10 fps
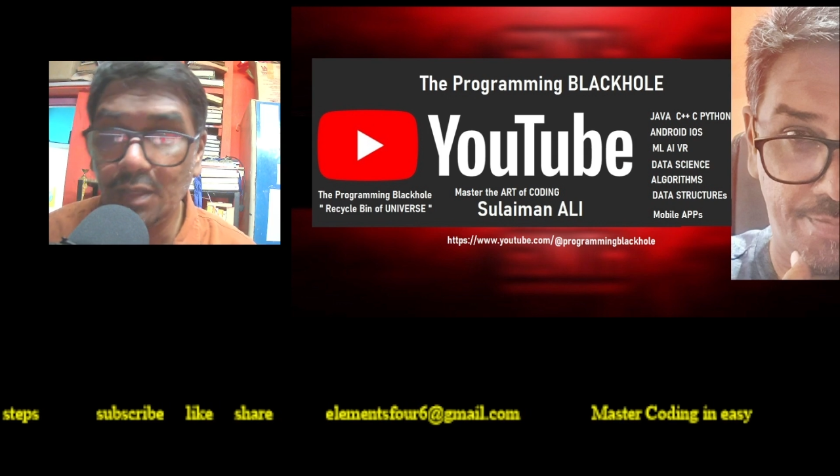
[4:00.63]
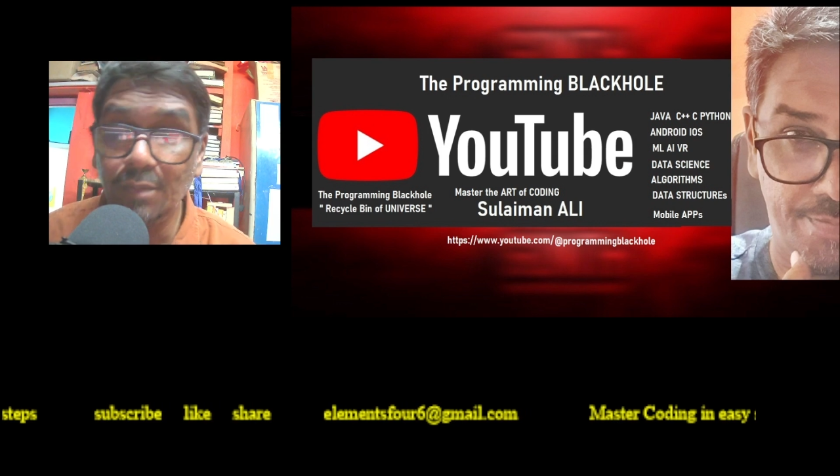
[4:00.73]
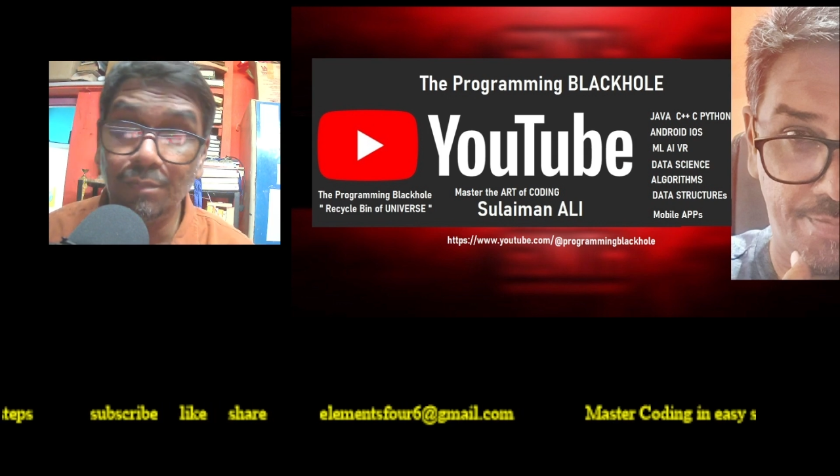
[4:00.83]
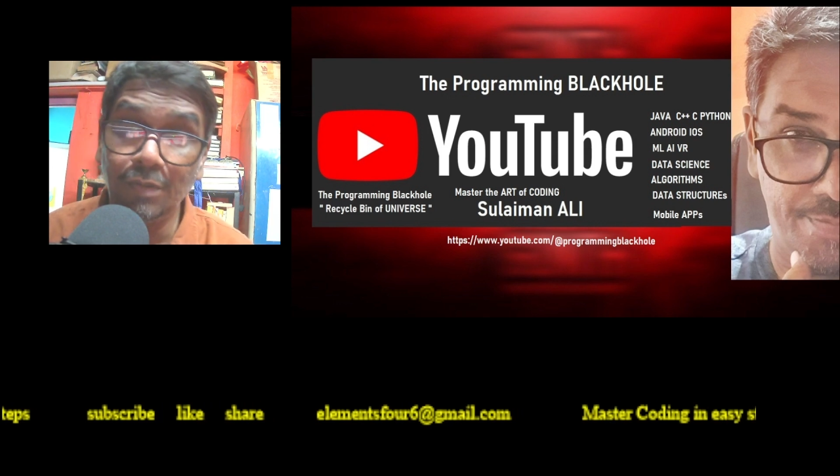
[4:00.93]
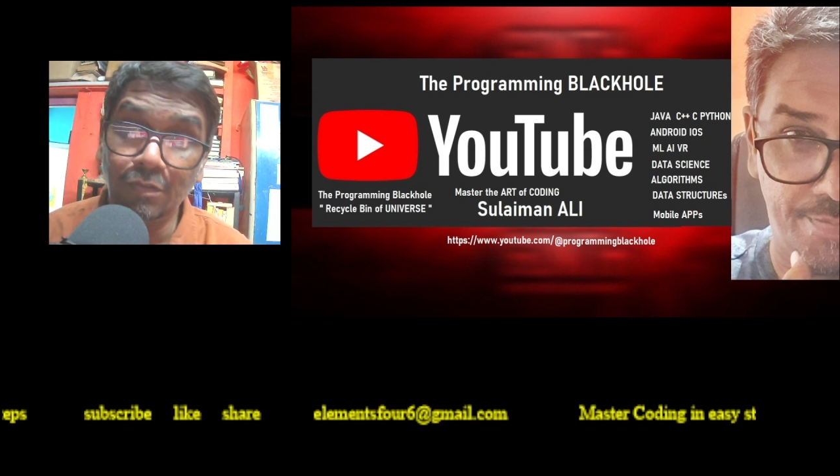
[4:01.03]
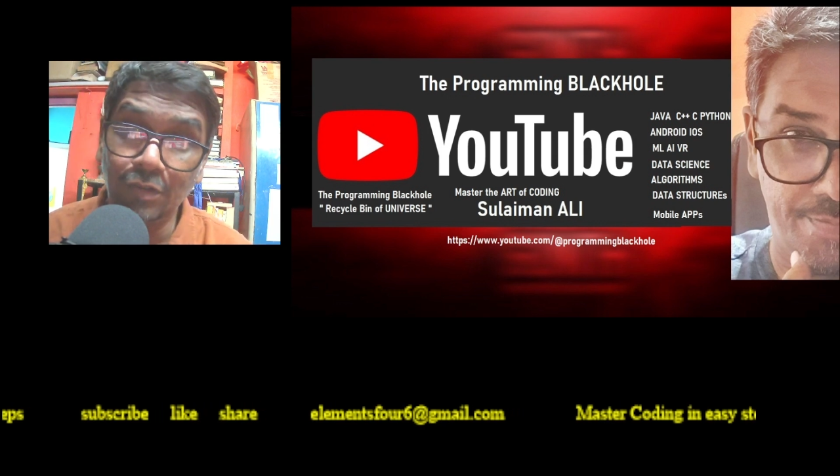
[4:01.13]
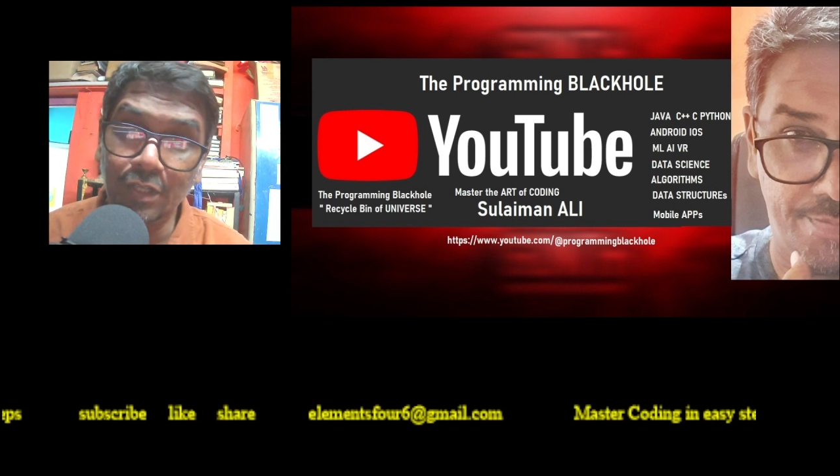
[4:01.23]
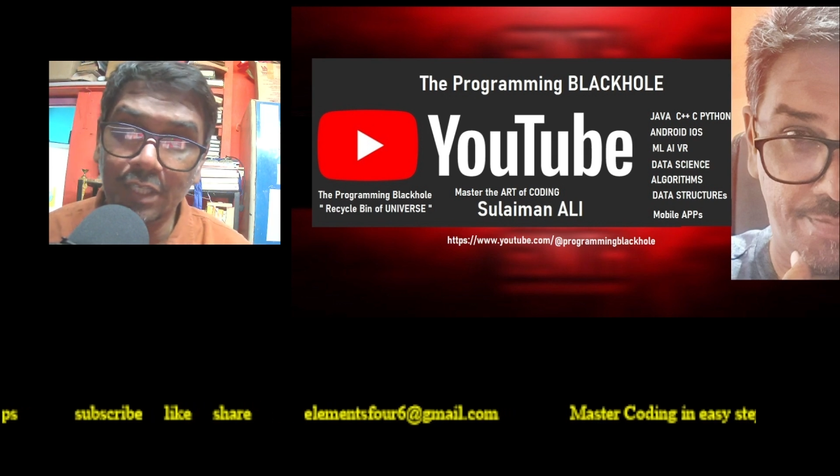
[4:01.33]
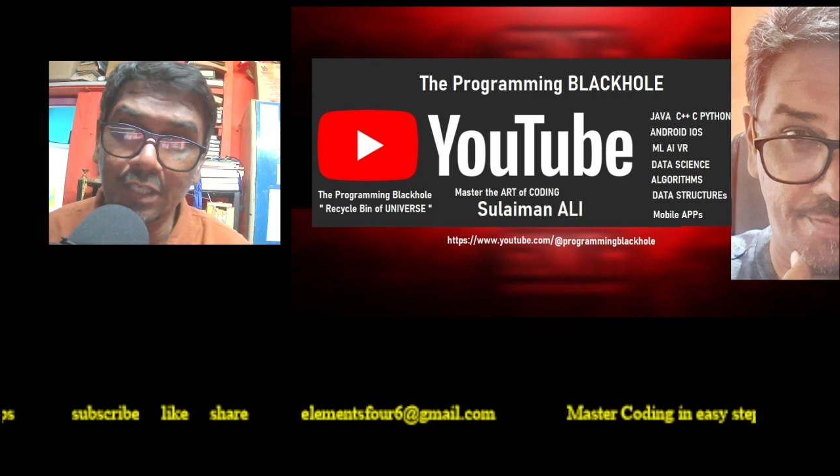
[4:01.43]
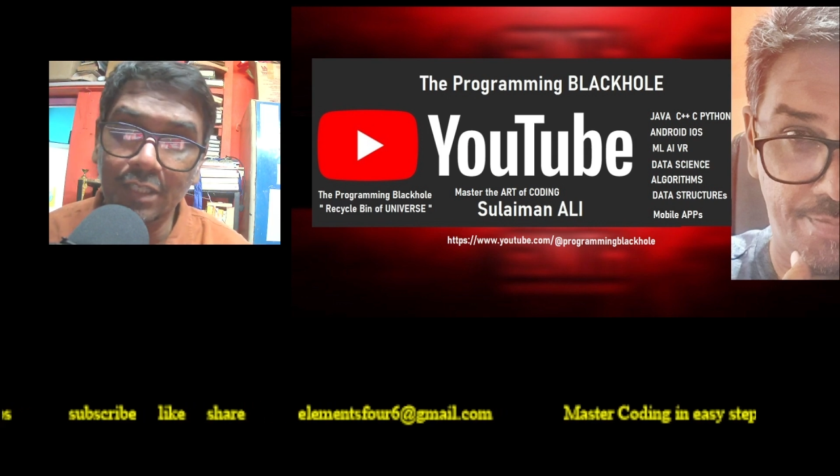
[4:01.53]
Before
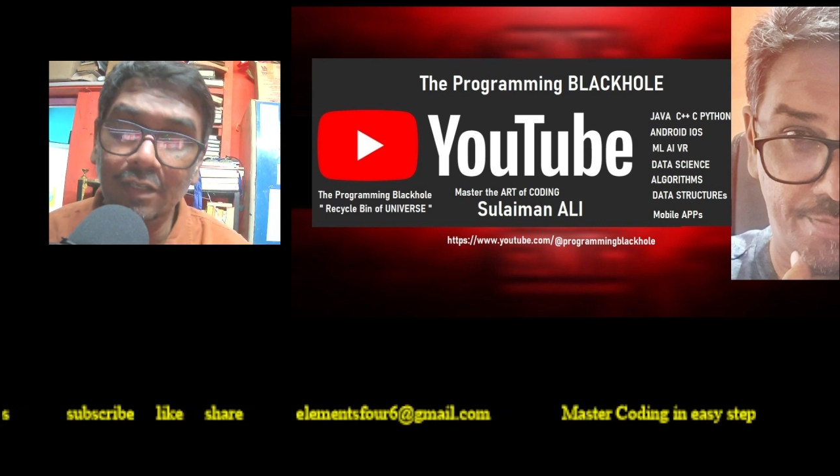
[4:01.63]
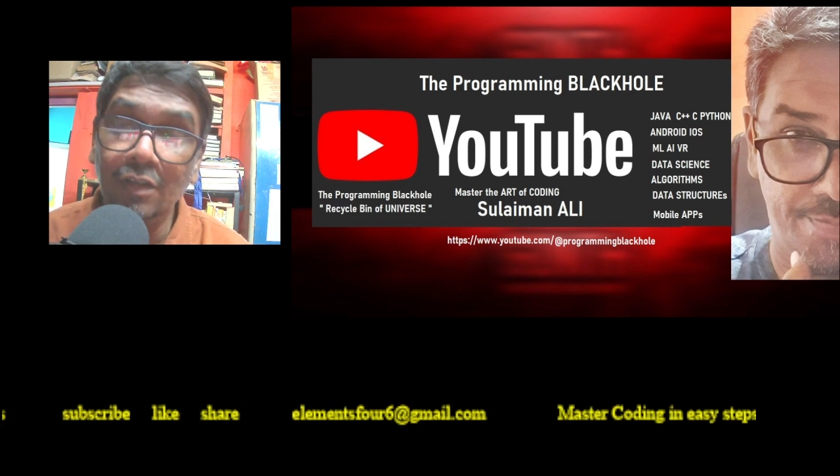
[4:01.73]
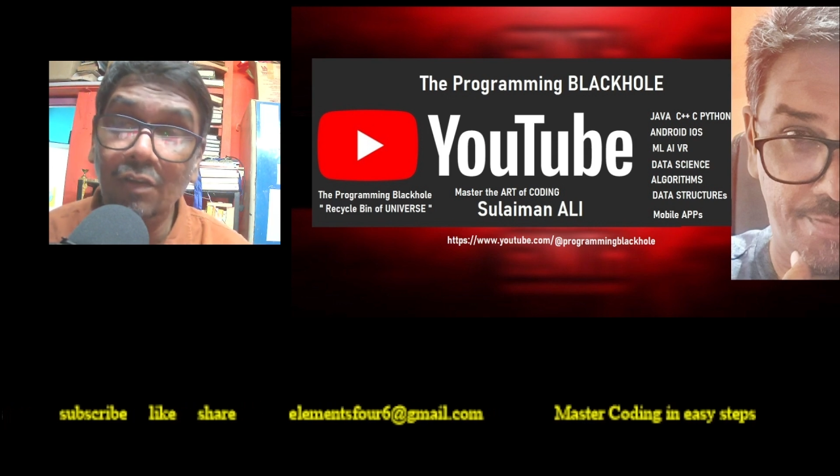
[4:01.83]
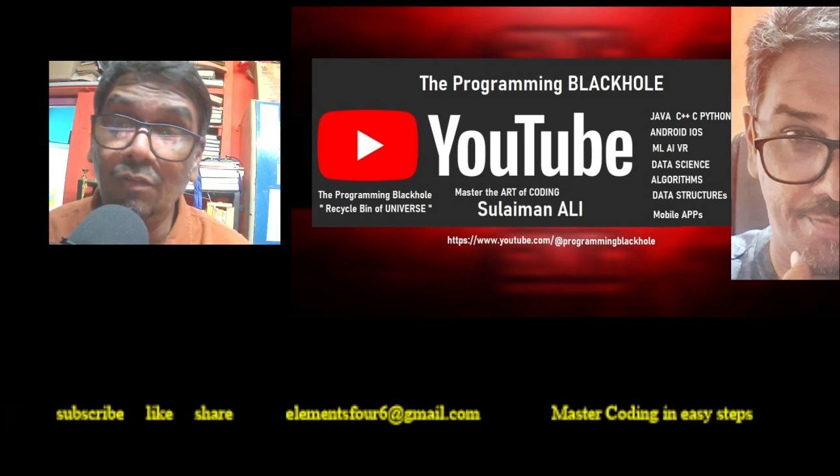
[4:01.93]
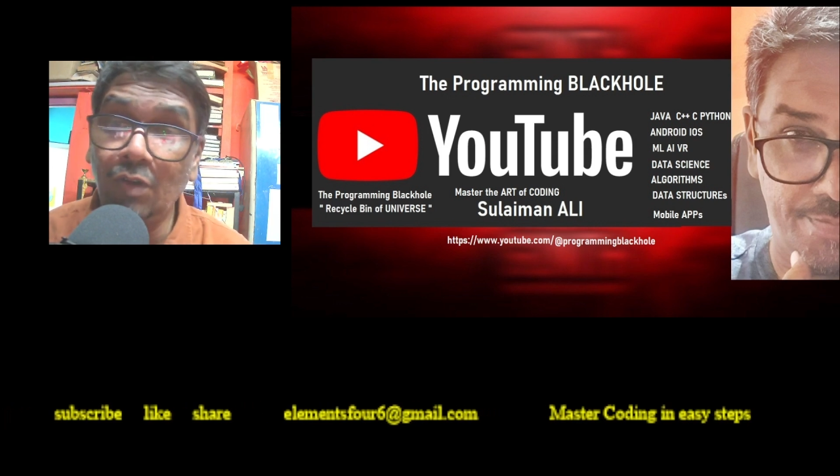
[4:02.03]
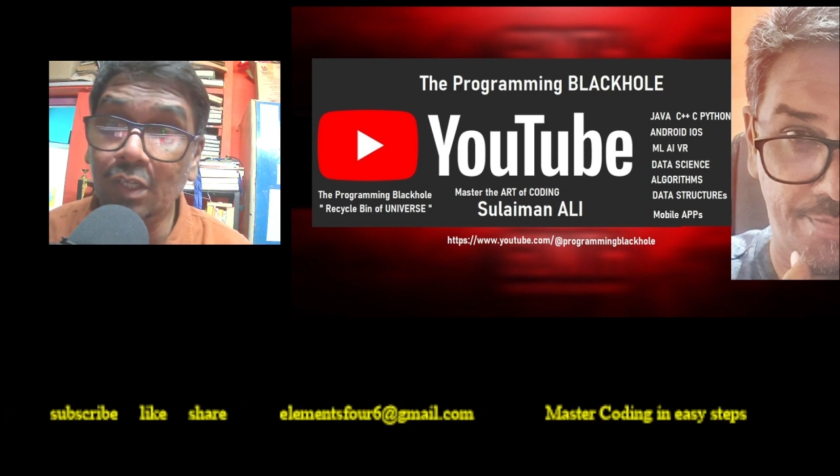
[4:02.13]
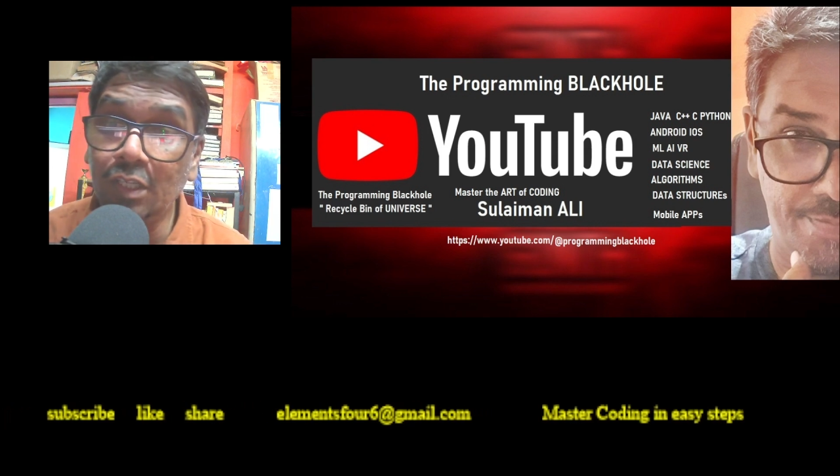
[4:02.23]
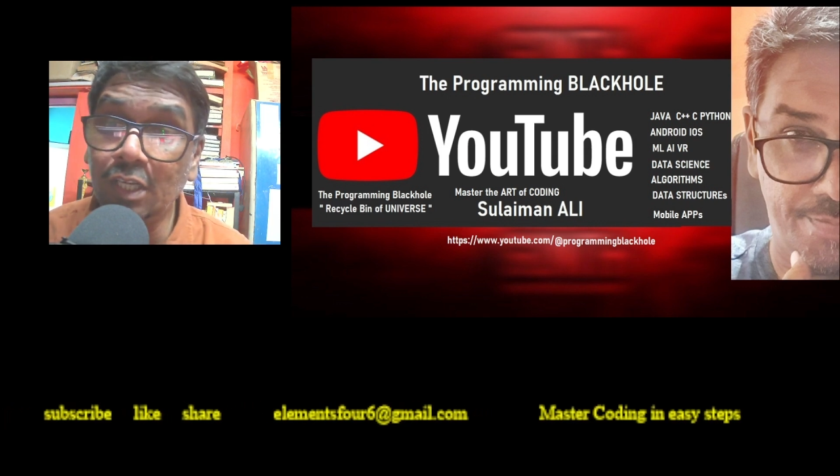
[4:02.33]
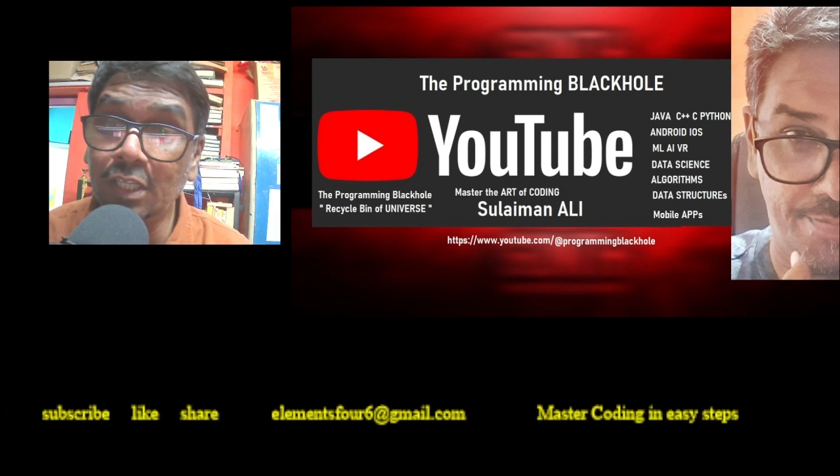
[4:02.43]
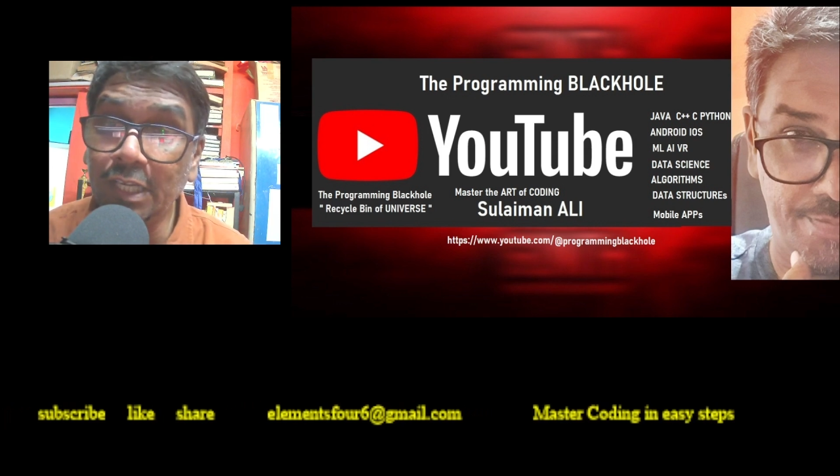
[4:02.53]
that, what are
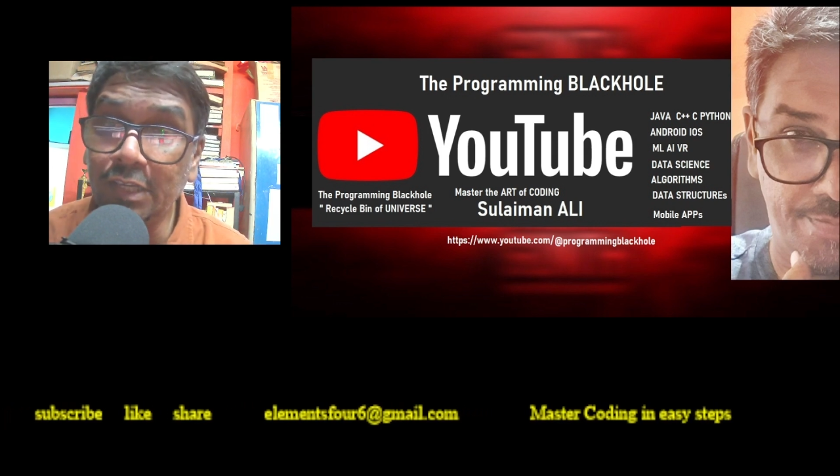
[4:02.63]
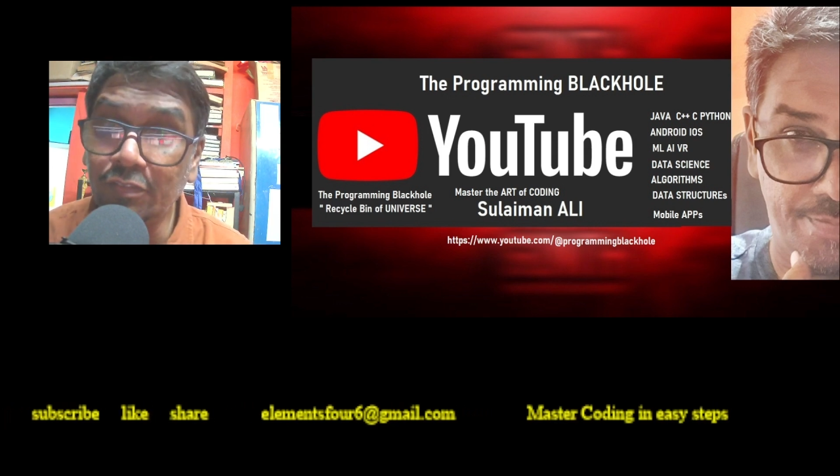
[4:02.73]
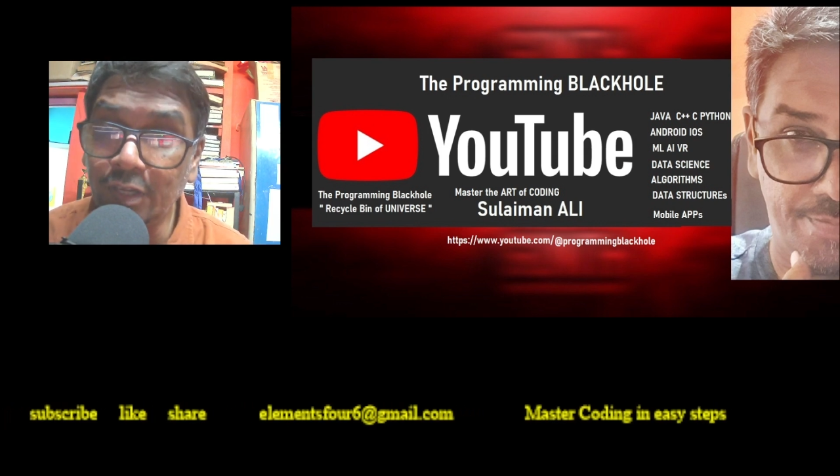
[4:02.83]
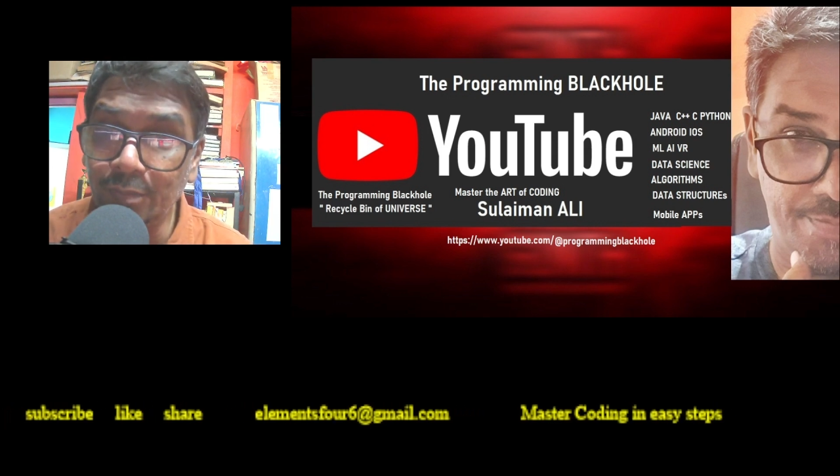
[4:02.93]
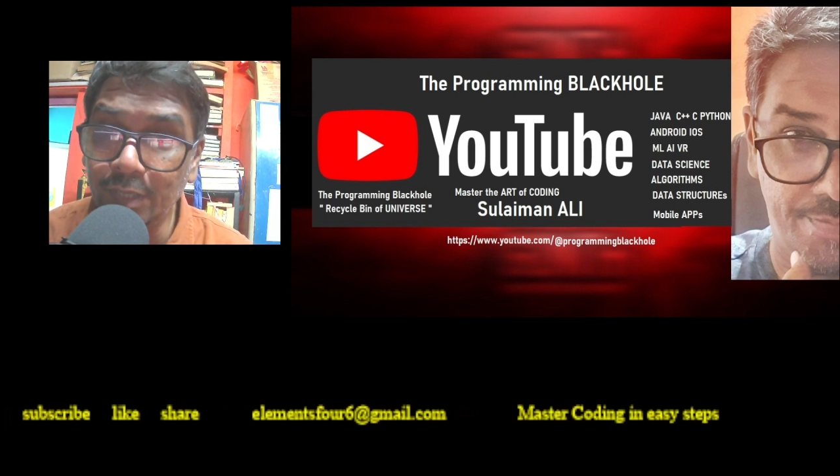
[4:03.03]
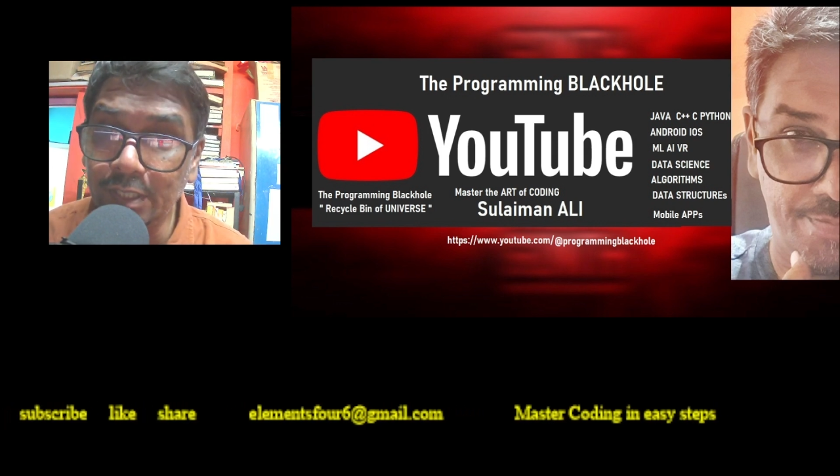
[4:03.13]
the requirements